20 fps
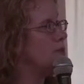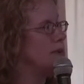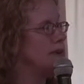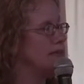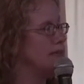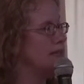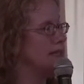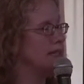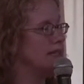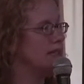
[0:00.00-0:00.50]

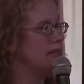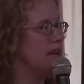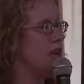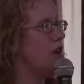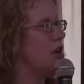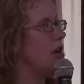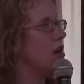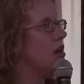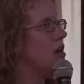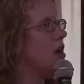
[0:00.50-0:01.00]
businesses
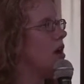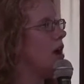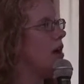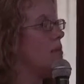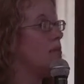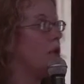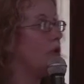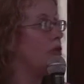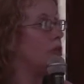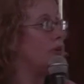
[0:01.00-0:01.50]
here,
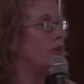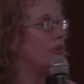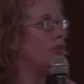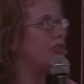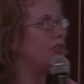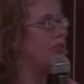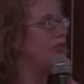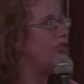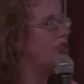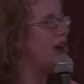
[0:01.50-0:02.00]
and most
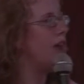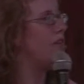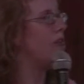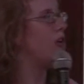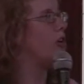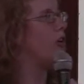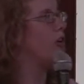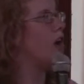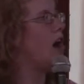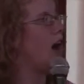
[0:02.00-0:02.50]
businesses in
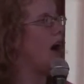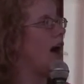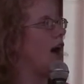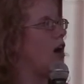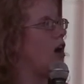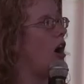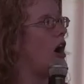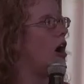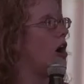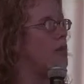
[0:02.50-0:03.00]
general,
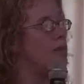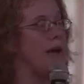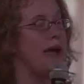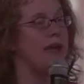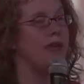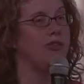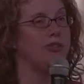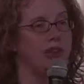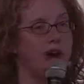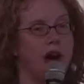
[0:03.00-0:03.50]
are
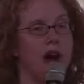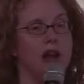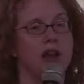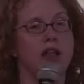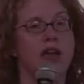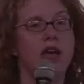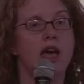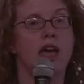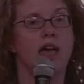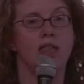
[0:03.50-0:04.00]
based
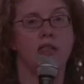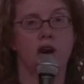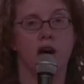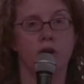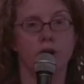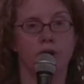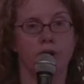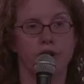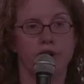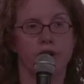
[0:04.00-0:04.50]
on the
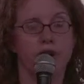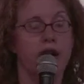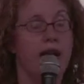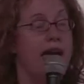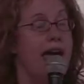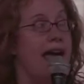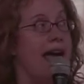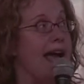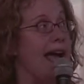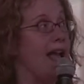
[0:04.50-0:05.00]
owner.
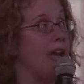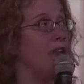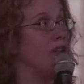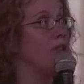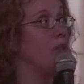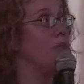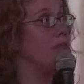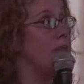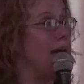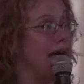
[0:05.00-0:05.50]
And
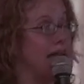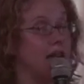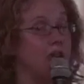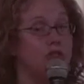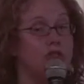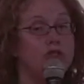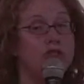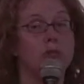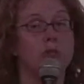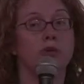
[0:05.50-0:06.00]
many
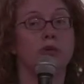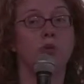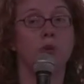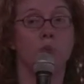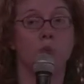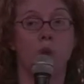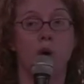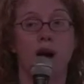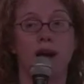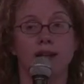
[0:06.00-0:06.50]
consumers
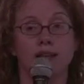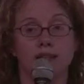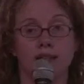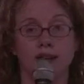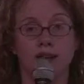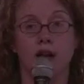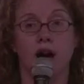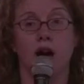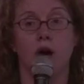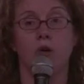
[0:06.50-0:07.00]
want to
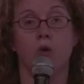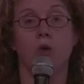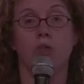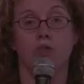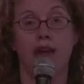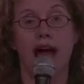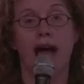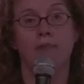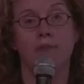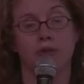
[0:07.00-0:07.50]
know
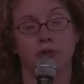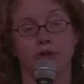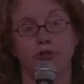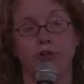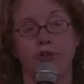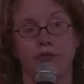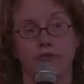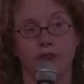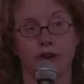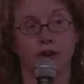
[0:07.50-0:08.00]
that
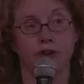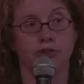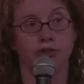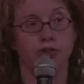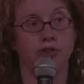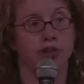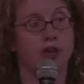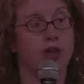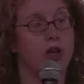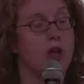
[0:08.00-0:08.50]
person first.